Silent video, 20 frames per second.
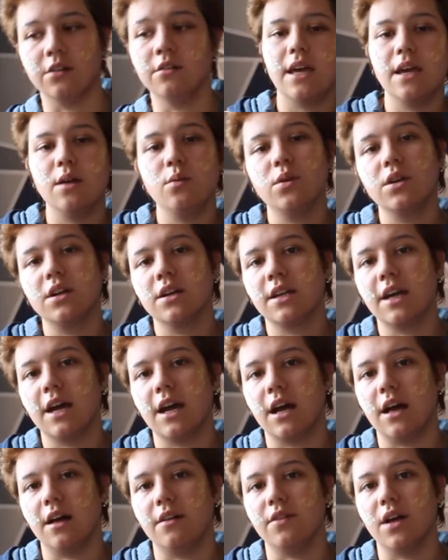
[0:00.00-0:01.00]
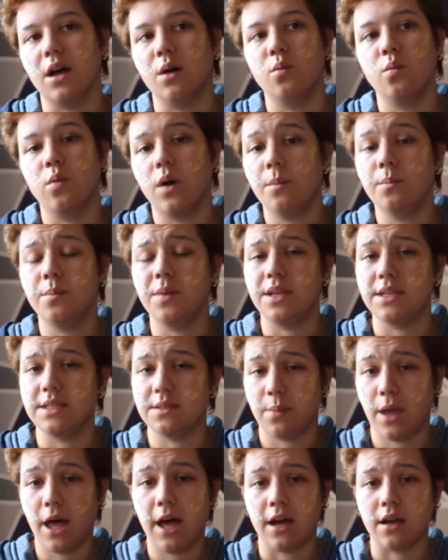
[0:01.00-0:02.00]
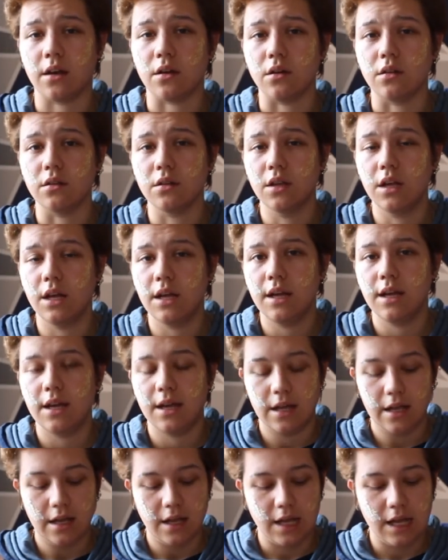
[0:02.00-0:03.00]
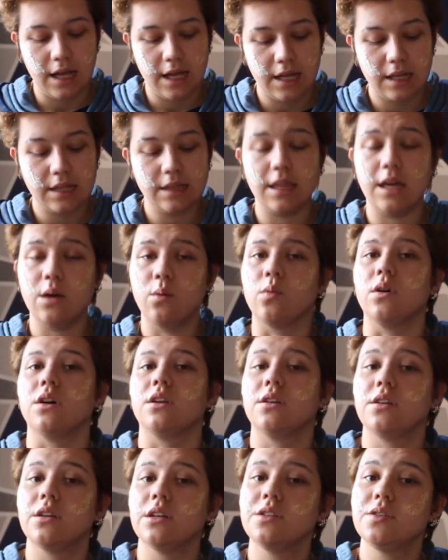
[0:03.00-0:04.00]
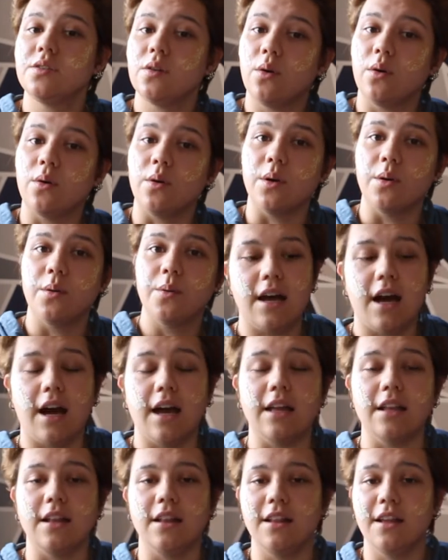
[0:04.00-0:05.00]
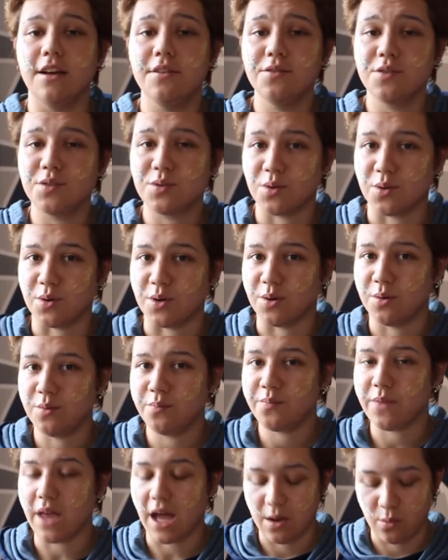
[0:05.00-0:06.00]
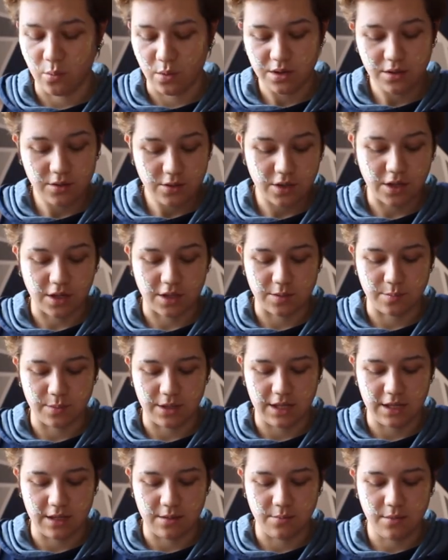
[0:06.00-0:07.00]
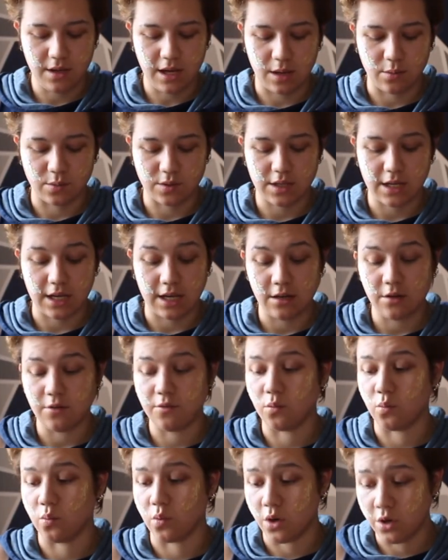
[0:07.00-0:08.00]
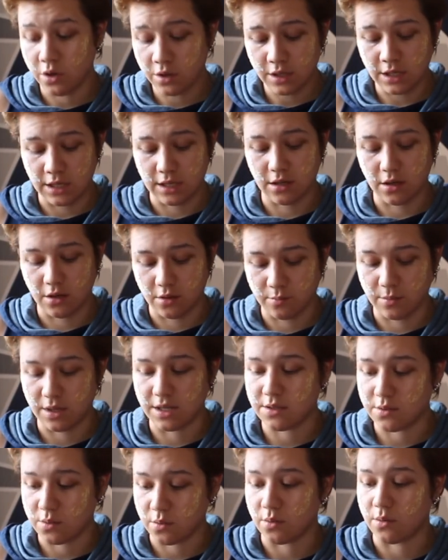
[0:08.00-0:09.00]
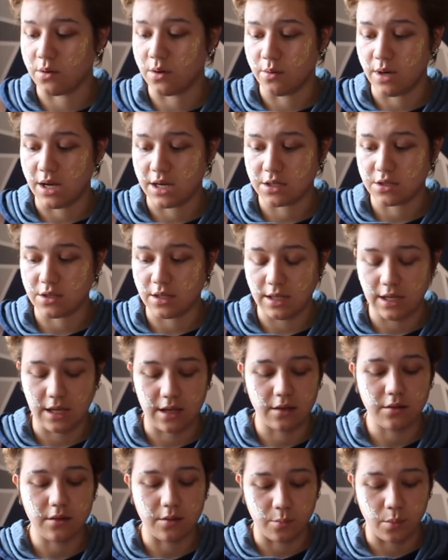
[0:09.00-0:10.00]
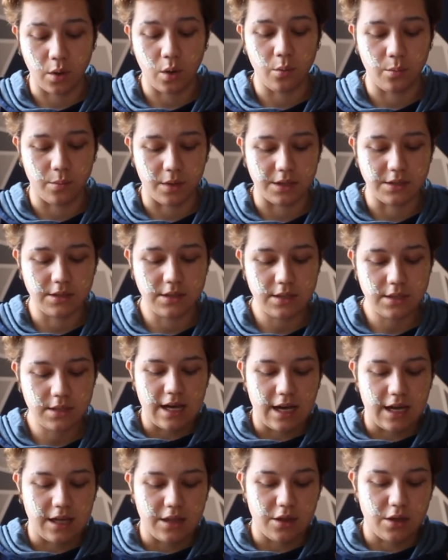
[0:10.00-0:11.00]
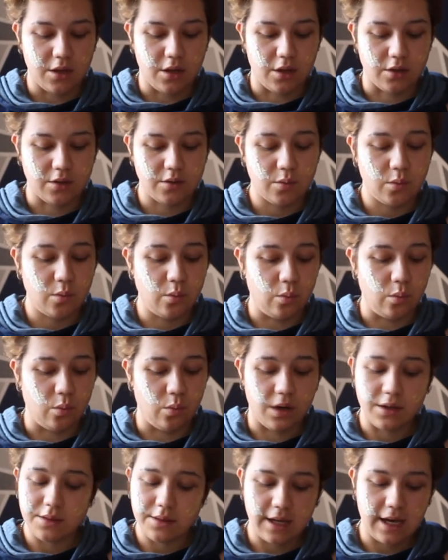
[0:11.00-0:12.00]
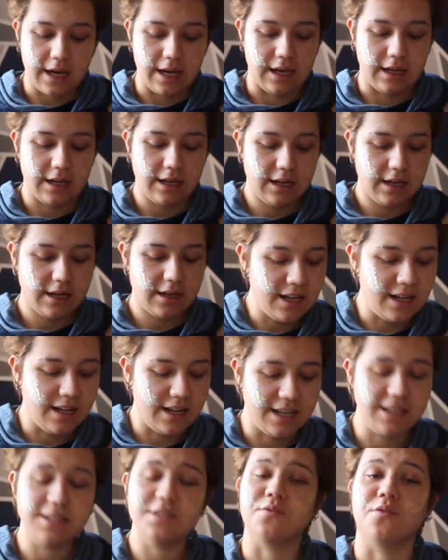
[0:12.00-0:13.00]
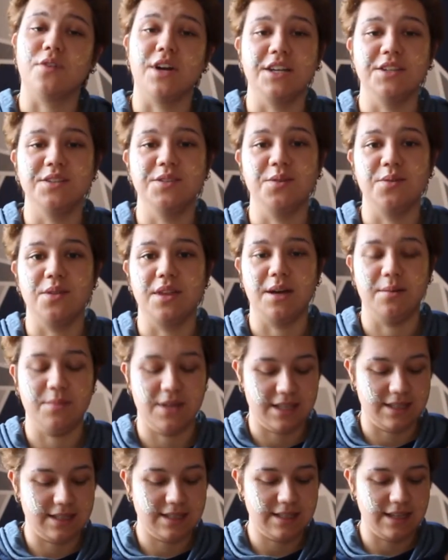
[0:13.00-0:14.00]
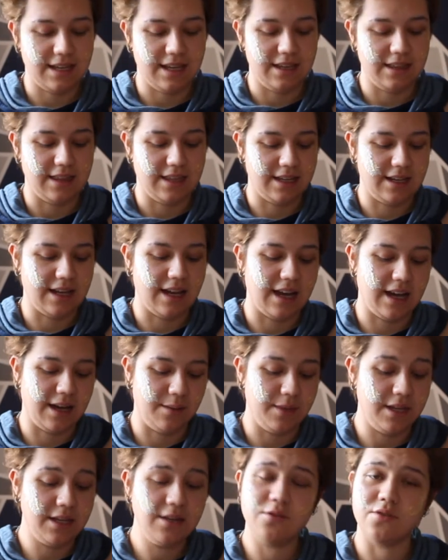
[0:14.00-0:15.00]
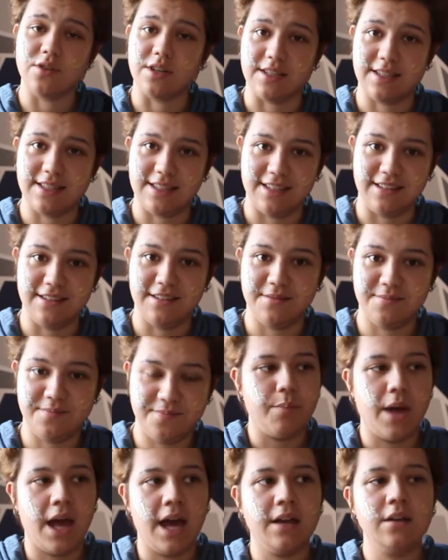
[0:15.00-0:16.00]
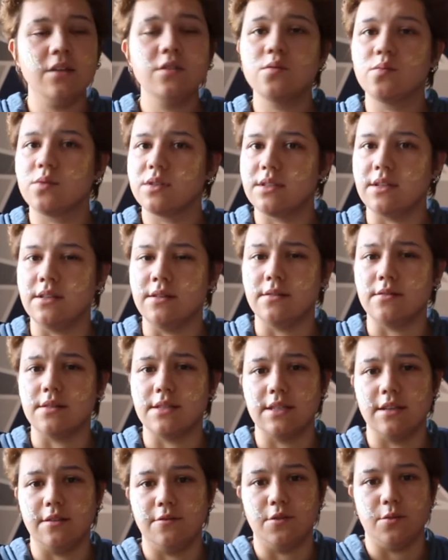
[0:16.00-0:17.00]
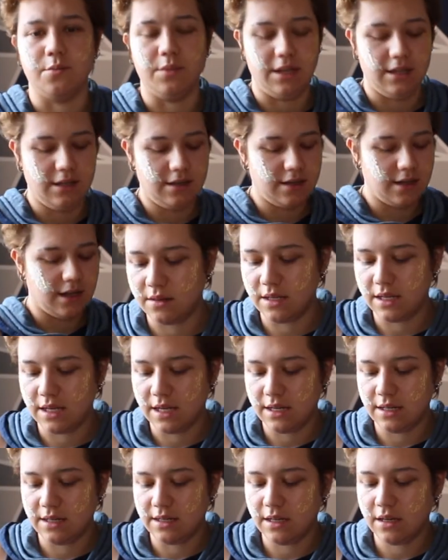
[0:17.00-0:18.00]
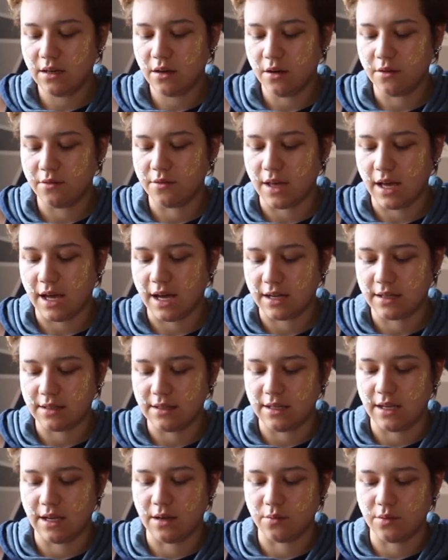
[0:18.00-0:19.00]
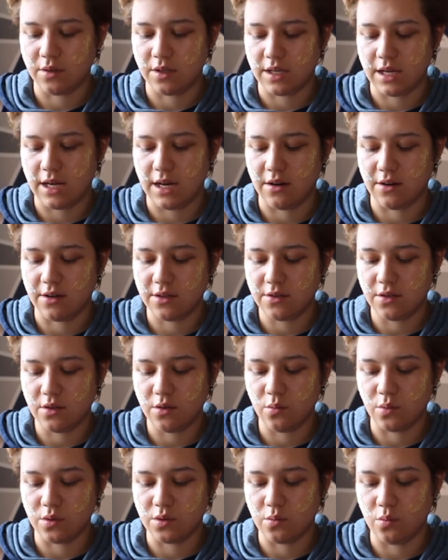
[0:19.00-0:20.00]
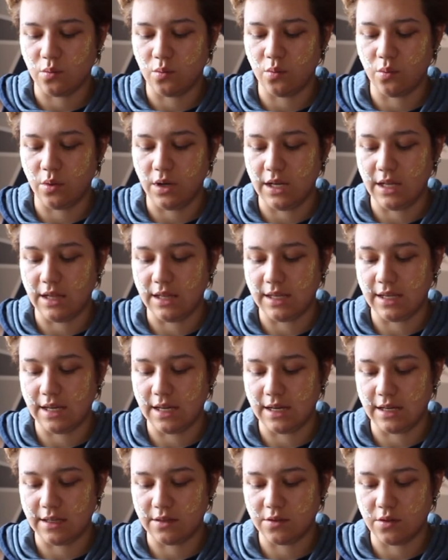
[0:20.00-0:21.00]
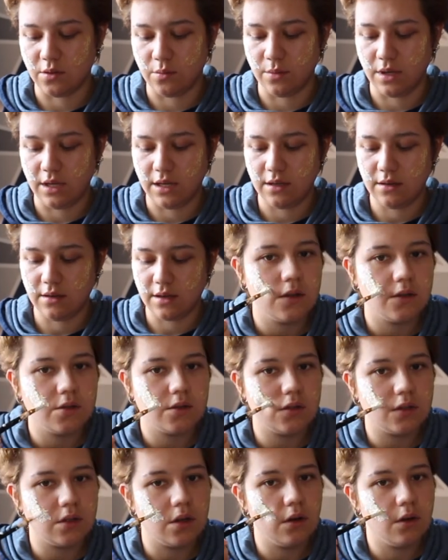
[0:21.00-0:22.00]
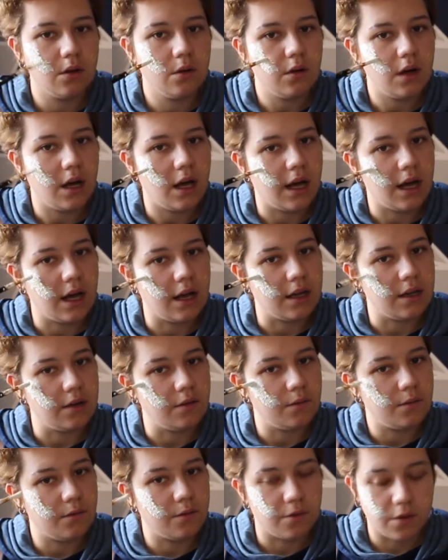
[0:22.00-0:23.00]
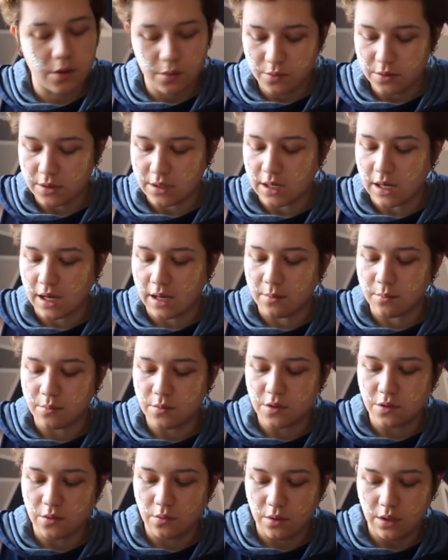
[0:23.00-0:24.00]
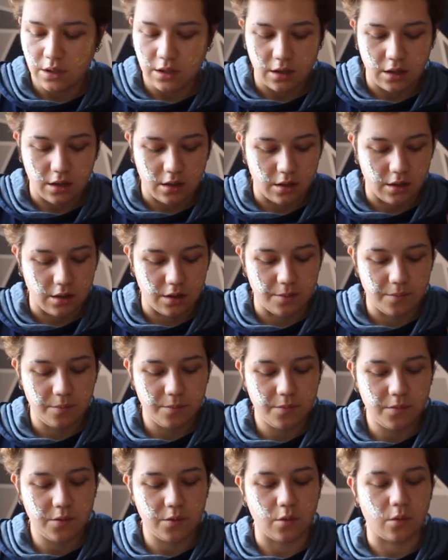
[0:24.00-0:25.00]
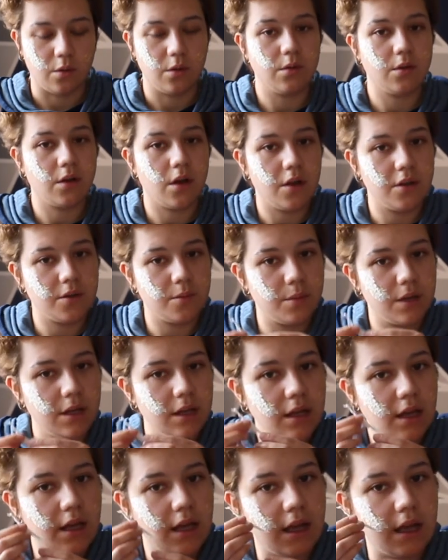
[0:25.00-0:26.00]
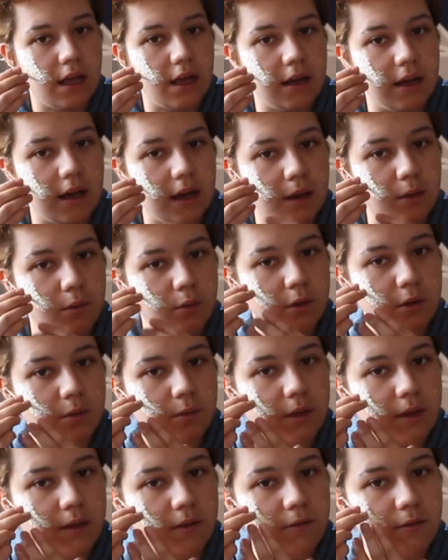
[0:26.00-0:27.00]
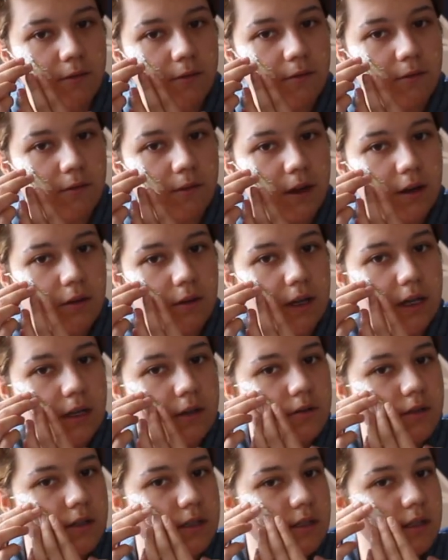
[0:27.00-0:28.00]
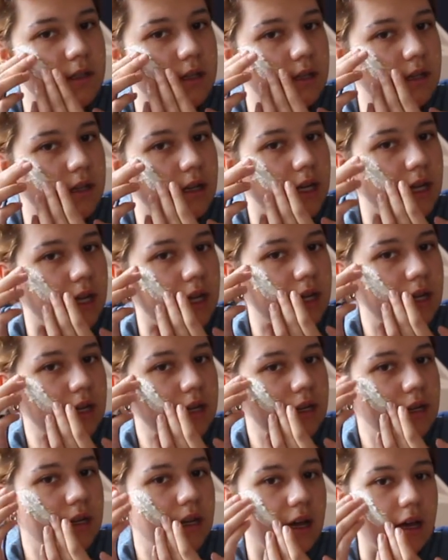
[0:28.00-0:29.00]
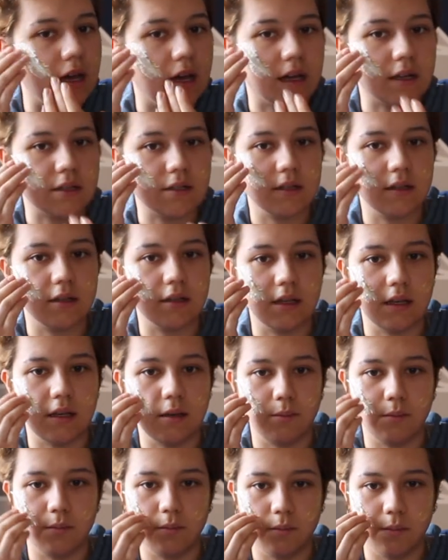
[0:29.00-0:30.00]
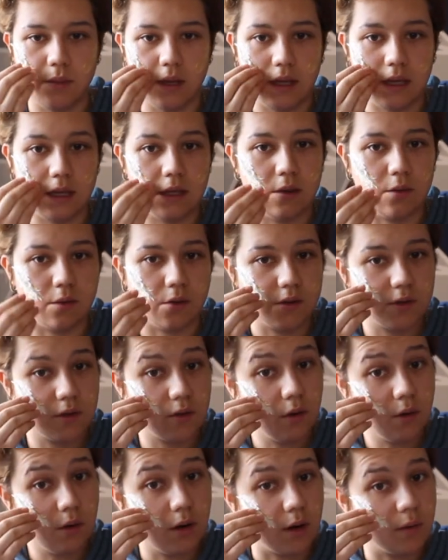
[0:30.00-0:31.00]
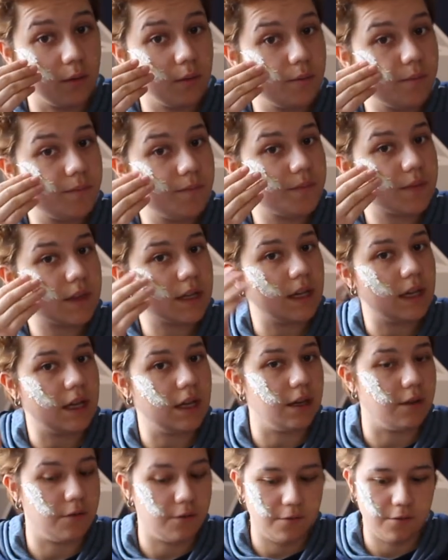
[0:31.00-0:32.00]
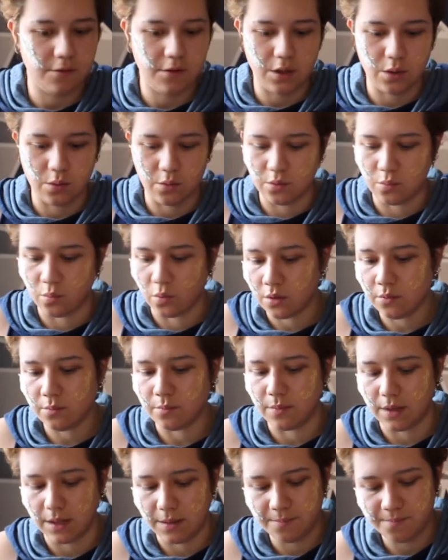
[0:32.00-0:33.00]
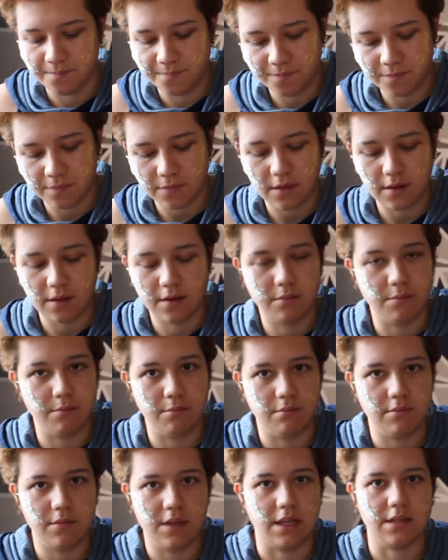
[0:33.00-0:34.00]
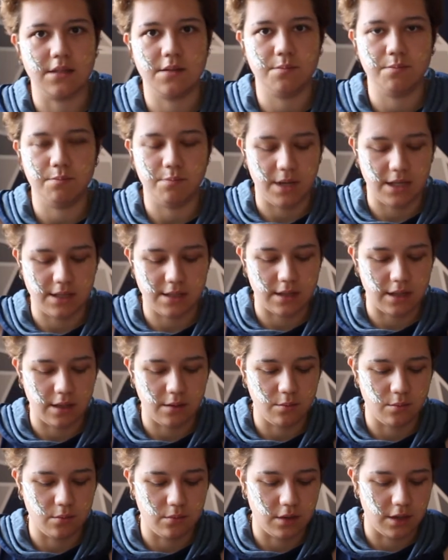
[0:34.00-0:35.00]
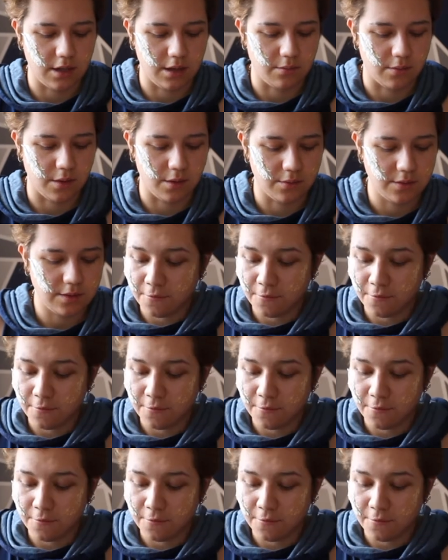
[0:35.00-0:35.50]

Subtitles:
They were gonna have a One Piece panel and they wanted a Zoro. I loved Zoro. I wanted to cosplay him. I was kind of working on my Zoro actually at the moment. I thought, what the heck? Let's write to them and say that I'm interested. Panels was interesting for me. The idea of acting out a character was really getting to me. So I wrote that I'm doing a Zoro cosplay and I would be very interested in actually being your Zoro if you'd want me. That's basically what I wrote.